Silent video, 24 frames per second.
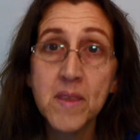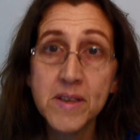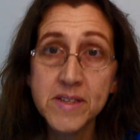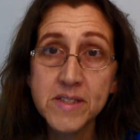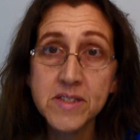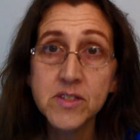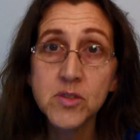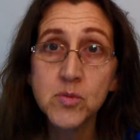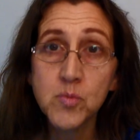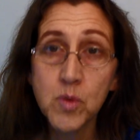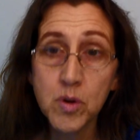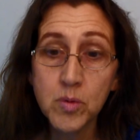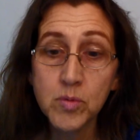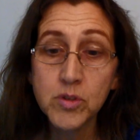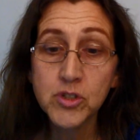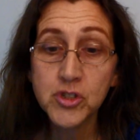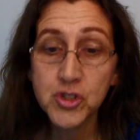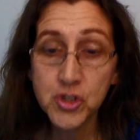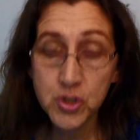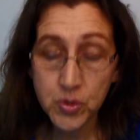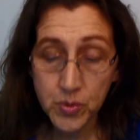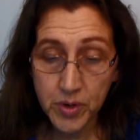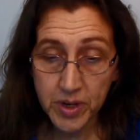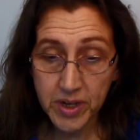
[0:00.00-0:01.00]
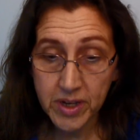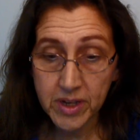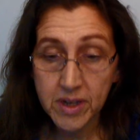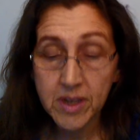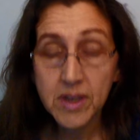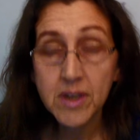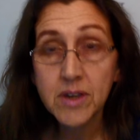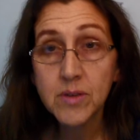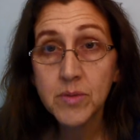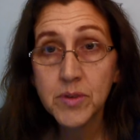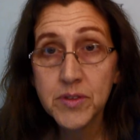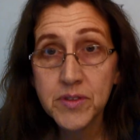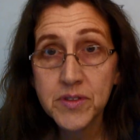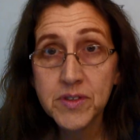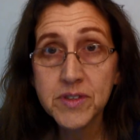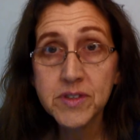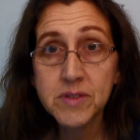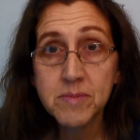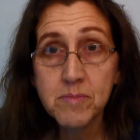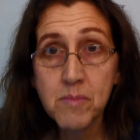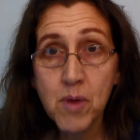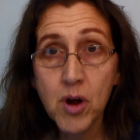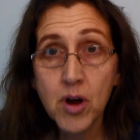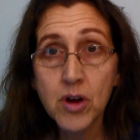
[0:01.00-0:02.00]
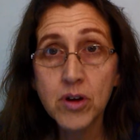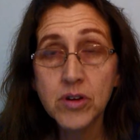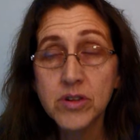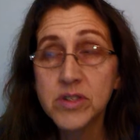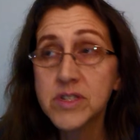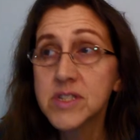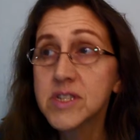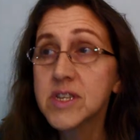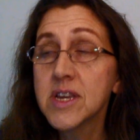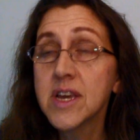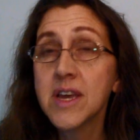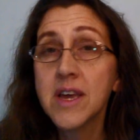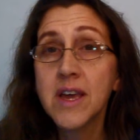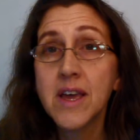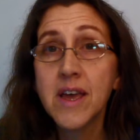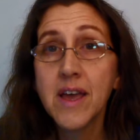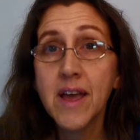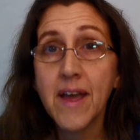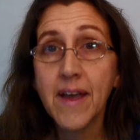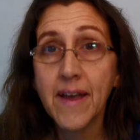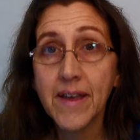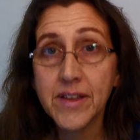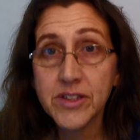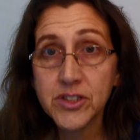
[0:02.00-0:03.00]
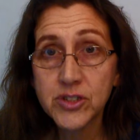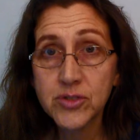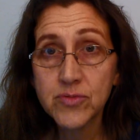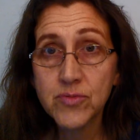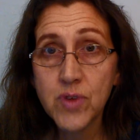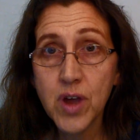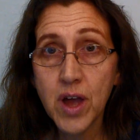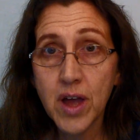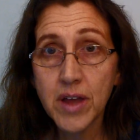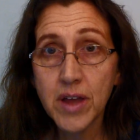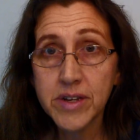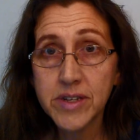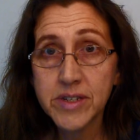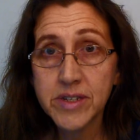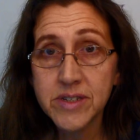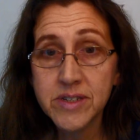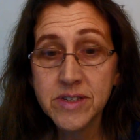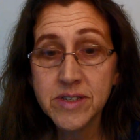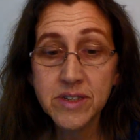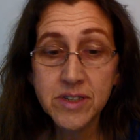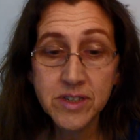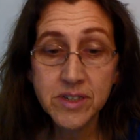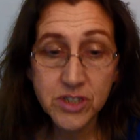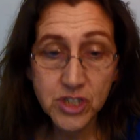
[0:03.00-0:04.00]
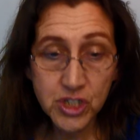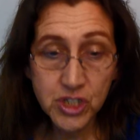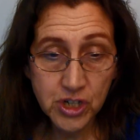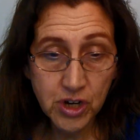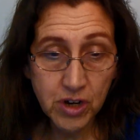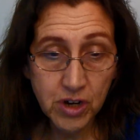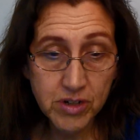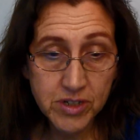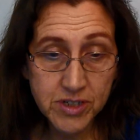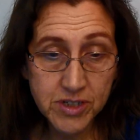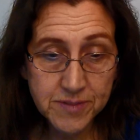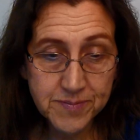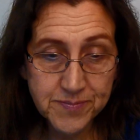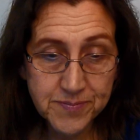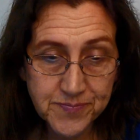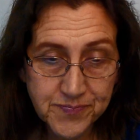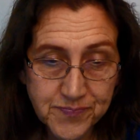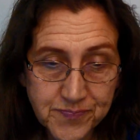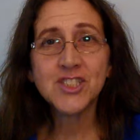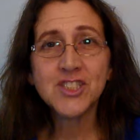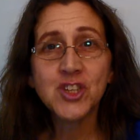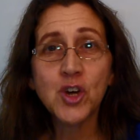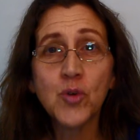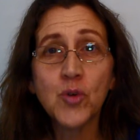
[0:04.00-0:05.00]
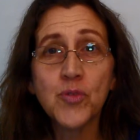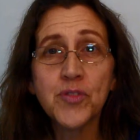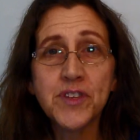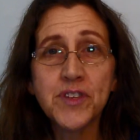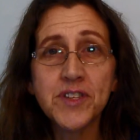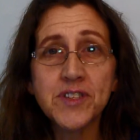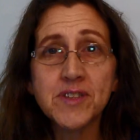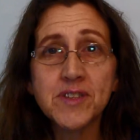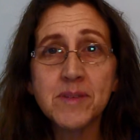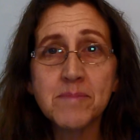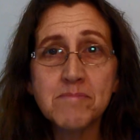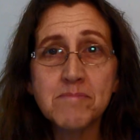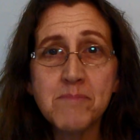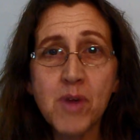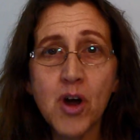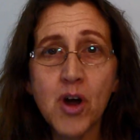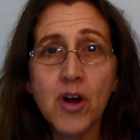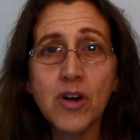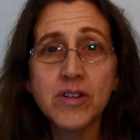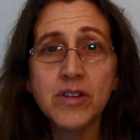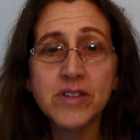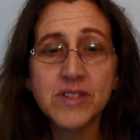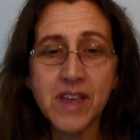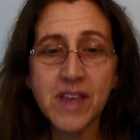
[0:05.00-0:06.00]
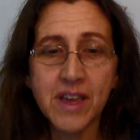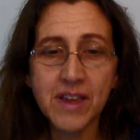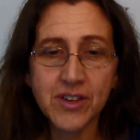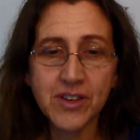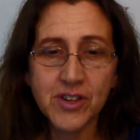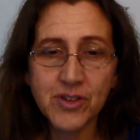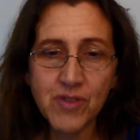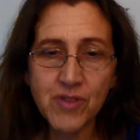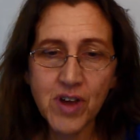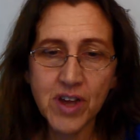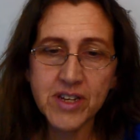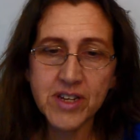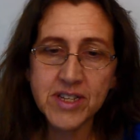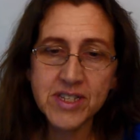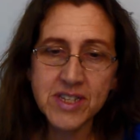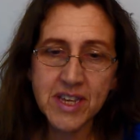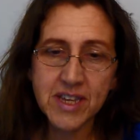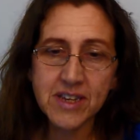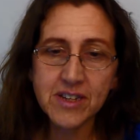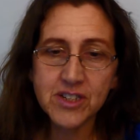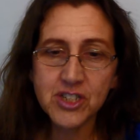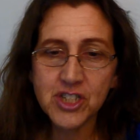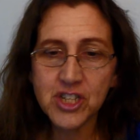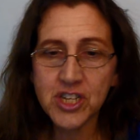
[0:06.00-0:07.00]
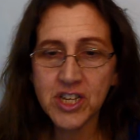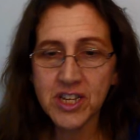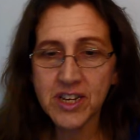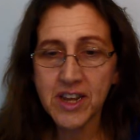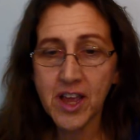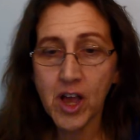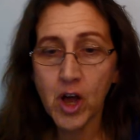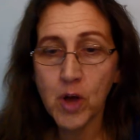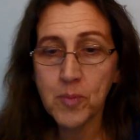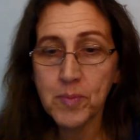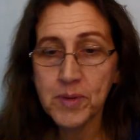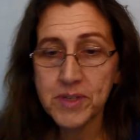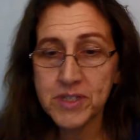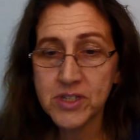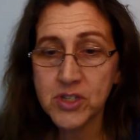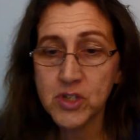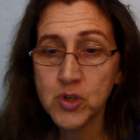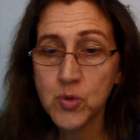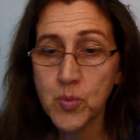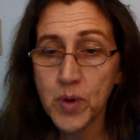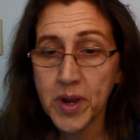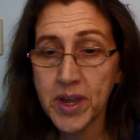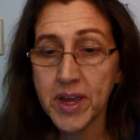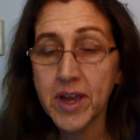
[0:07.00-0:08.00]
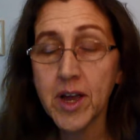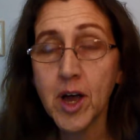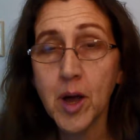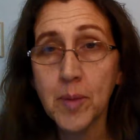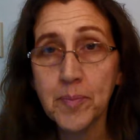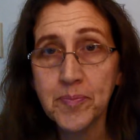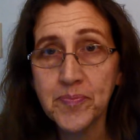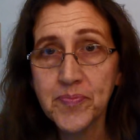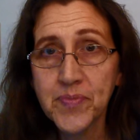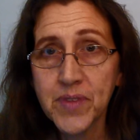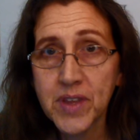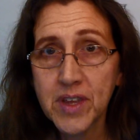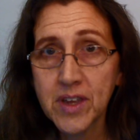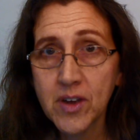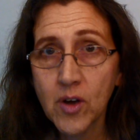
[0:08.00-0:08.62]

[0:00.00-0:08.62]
This is what we're doing with this Mars and Uranus conjunct. So this Mars and Uranus energy can help us to wake up.